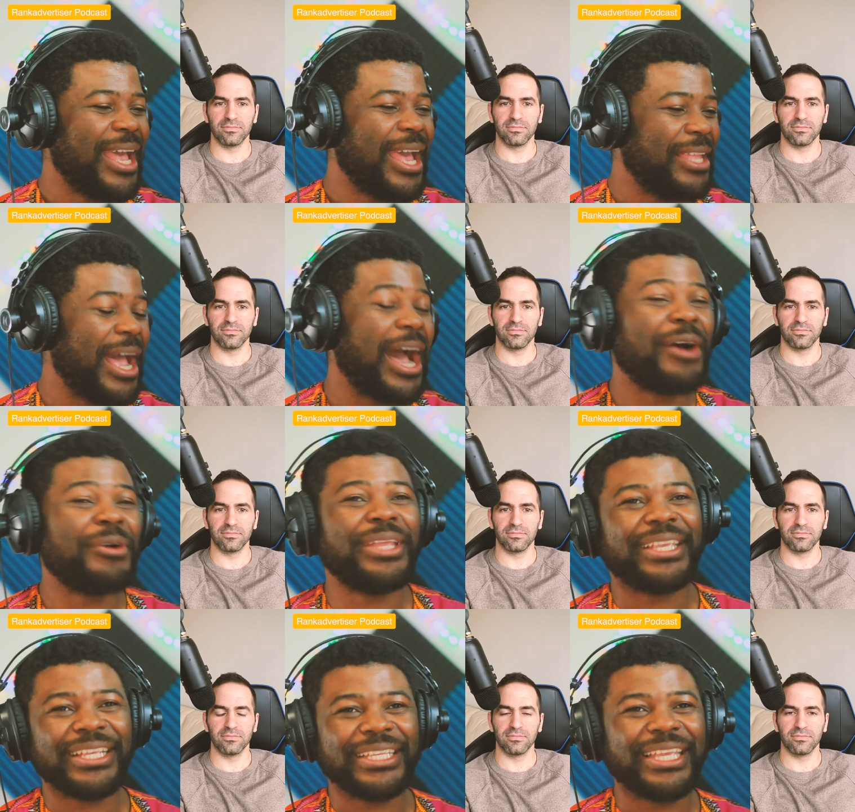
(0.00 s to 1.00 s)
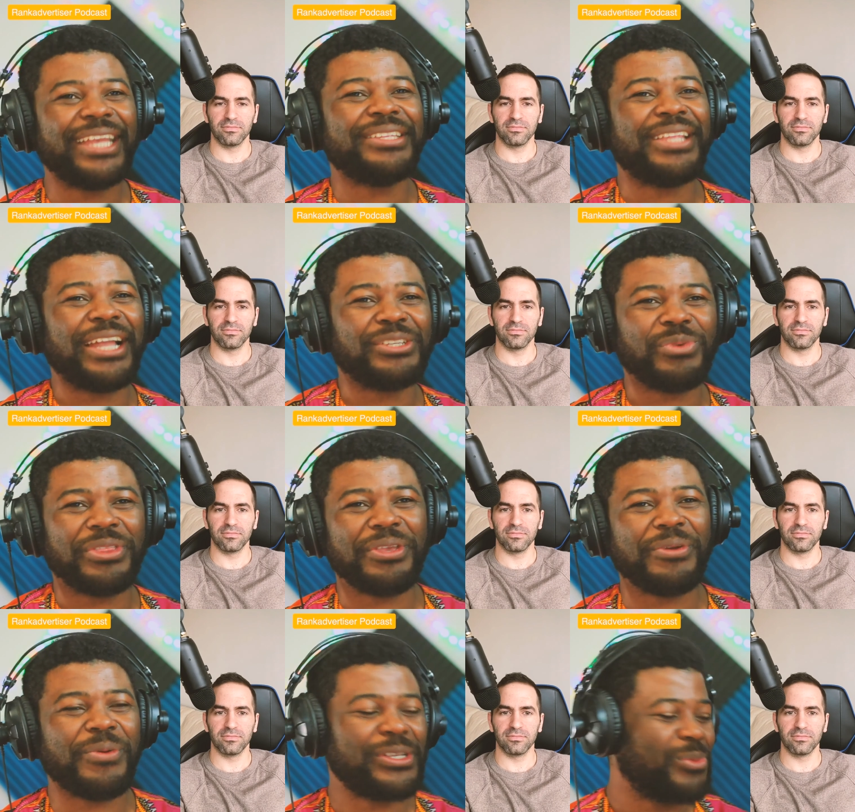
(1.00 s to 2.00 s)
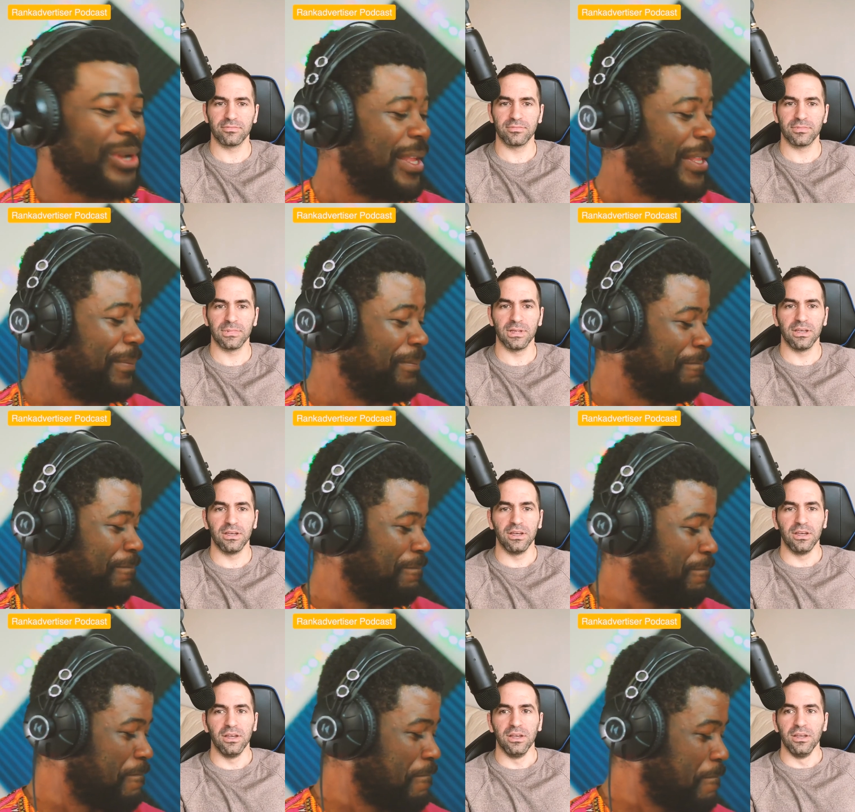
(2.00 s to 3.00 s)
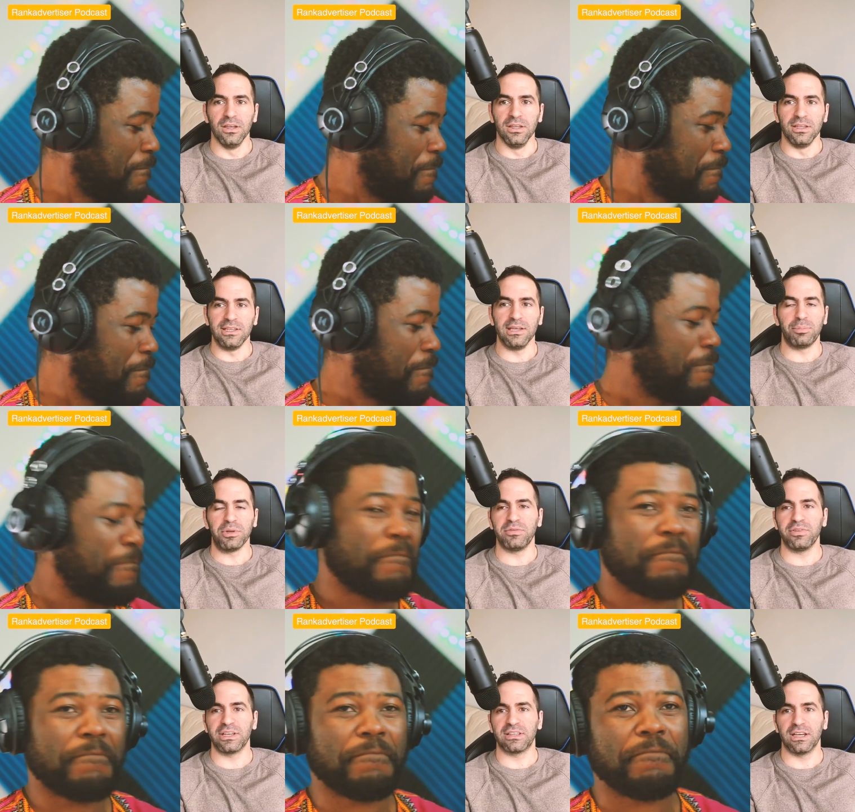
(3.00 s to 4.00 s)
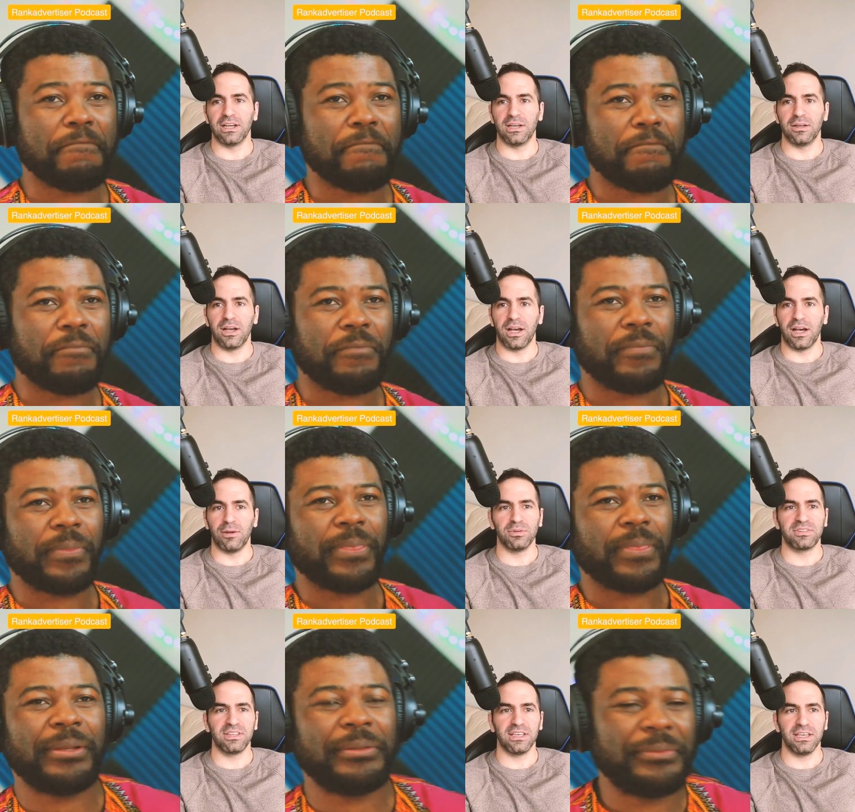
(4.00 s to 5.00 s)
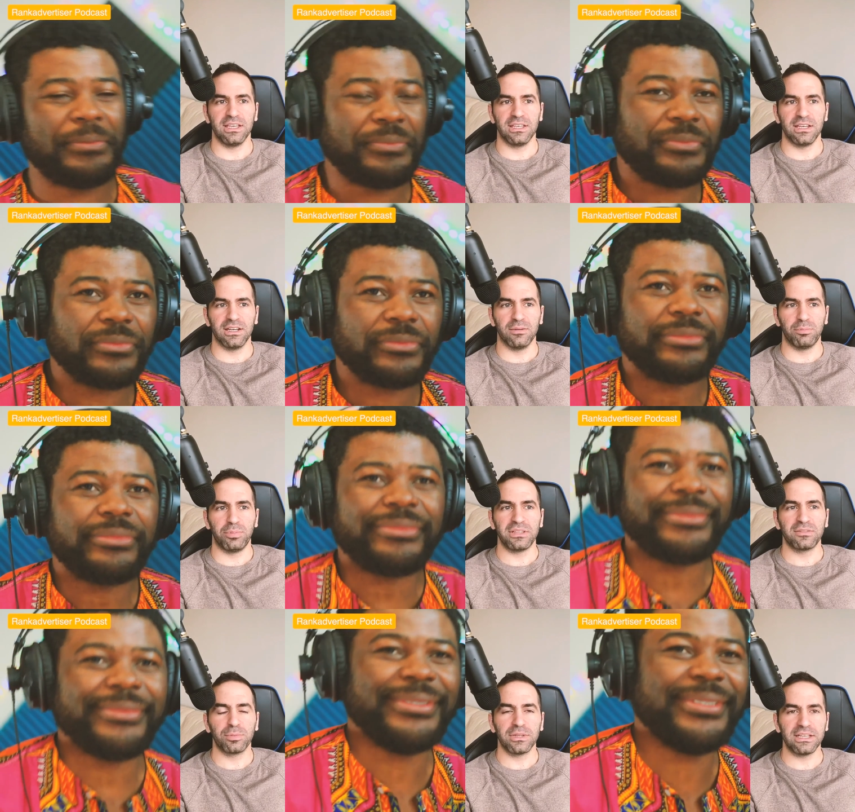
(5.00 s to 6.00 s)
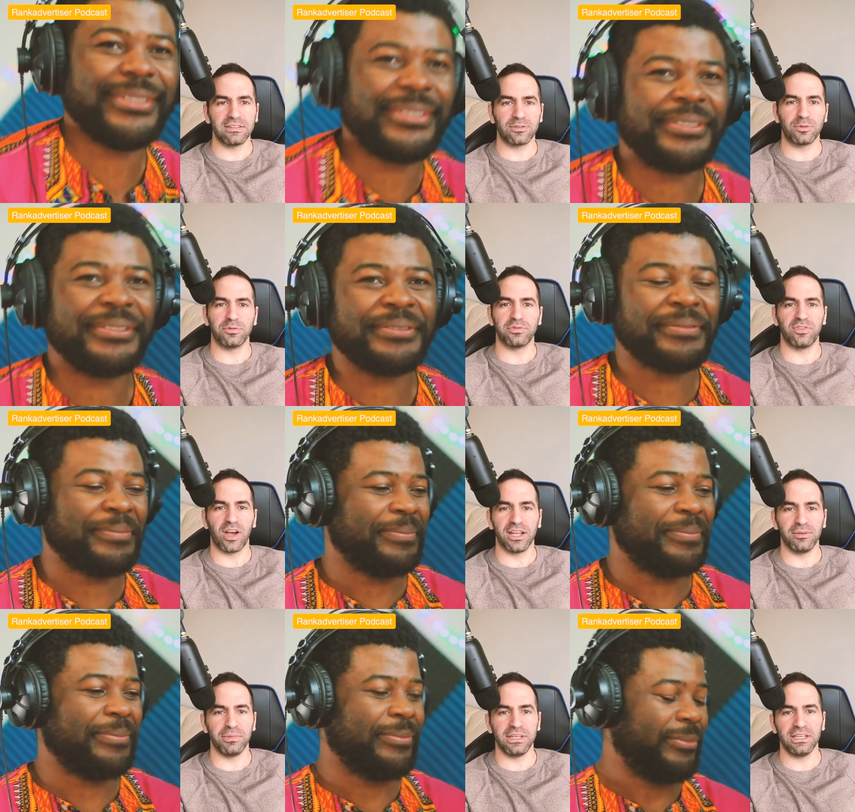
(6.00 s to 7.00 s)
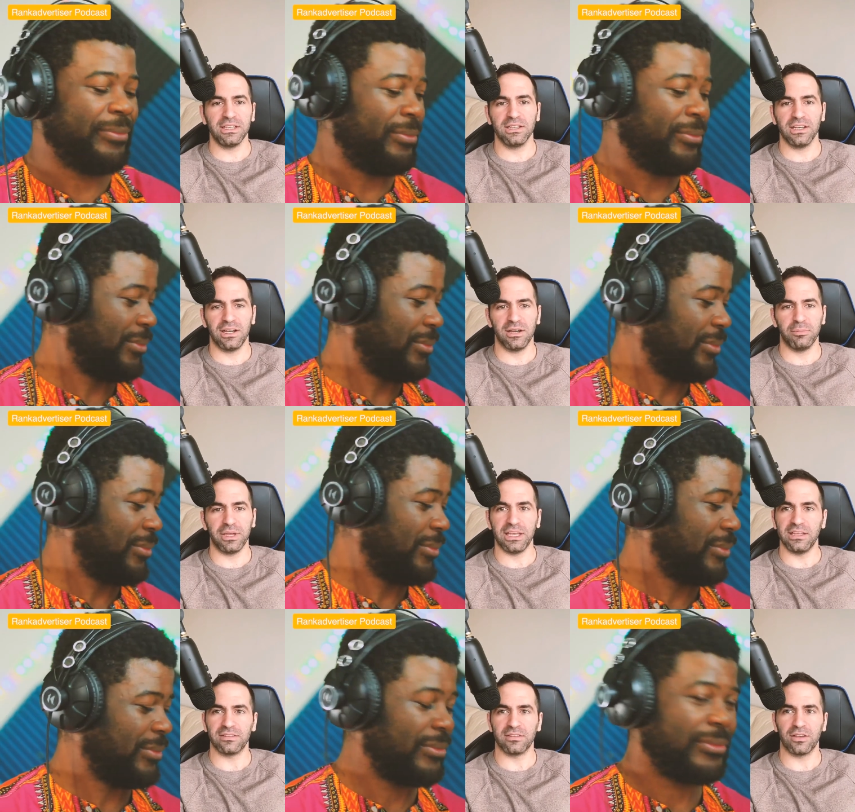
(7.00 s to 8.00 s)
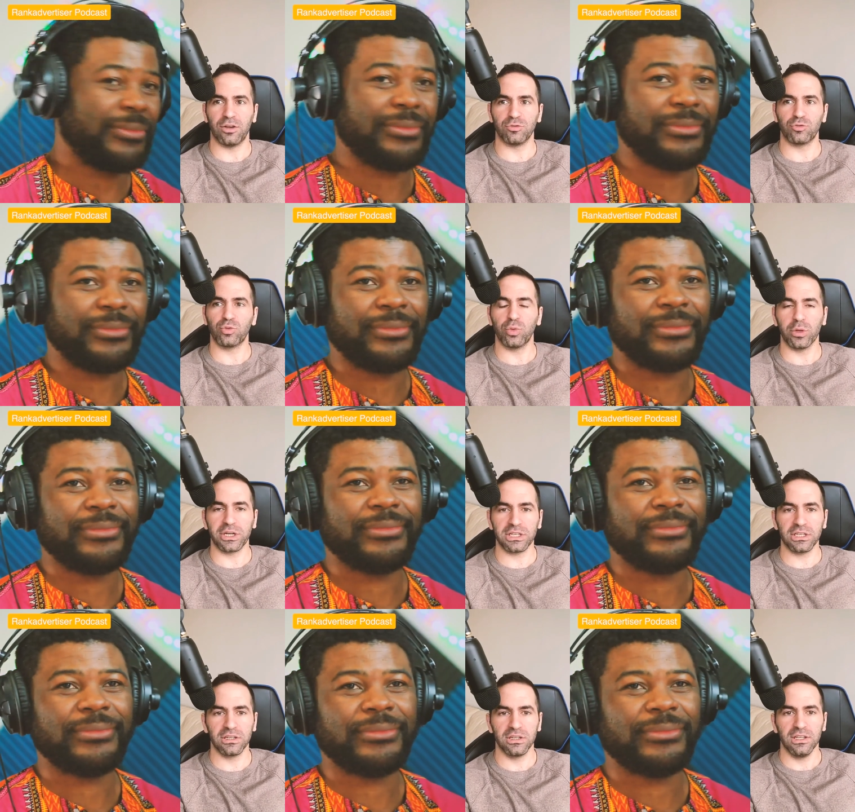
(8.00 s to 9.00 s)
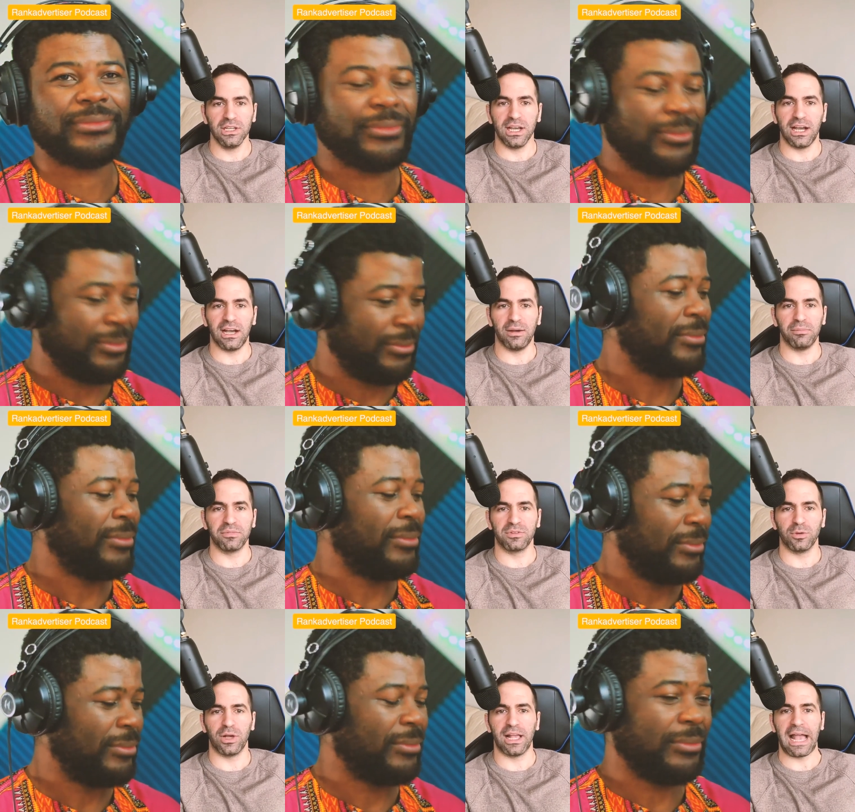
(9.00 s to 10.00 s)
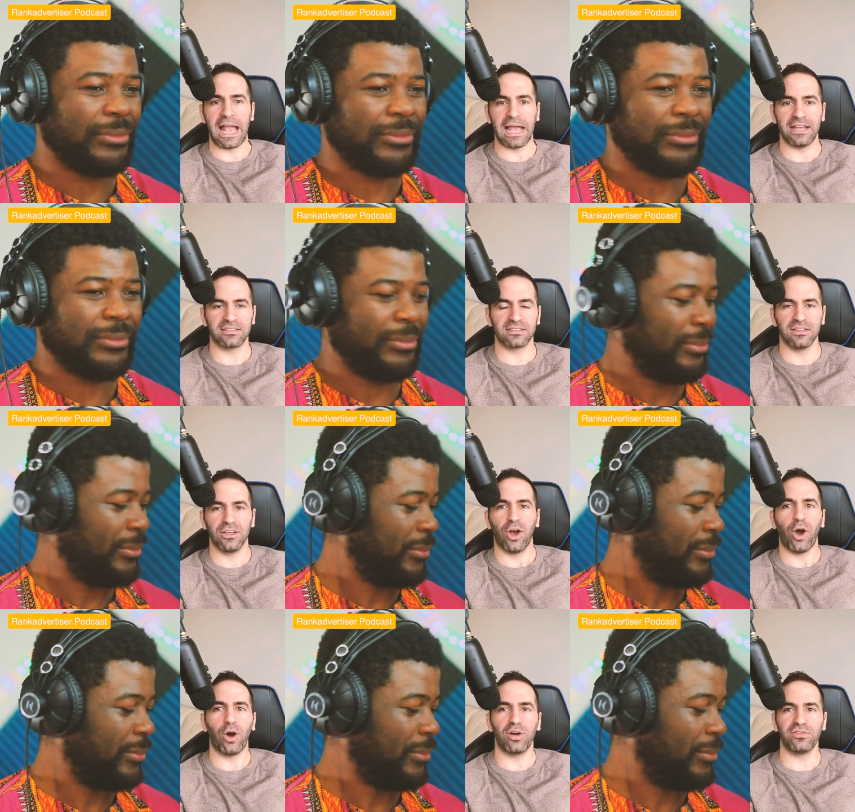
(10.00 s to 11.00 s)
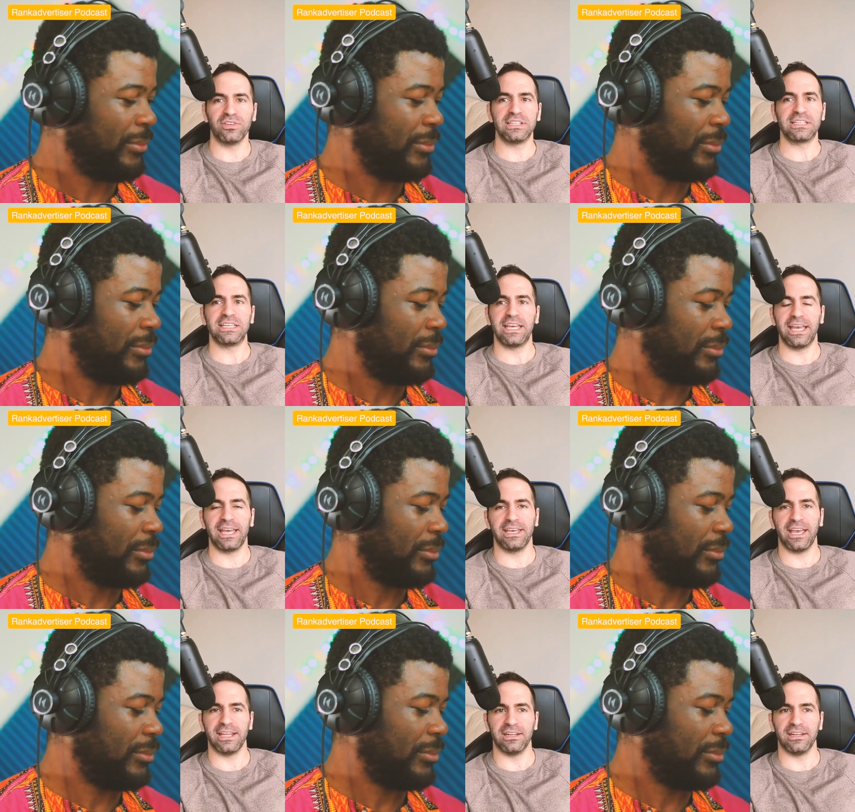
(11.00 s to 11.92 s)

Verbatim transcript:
Speaker 1: and how they can get in touch with you as well yeah, perfect. Uh, I would say uh, best
Speaker 2: place to find me um, is on Twitter. Um, so at Arvin K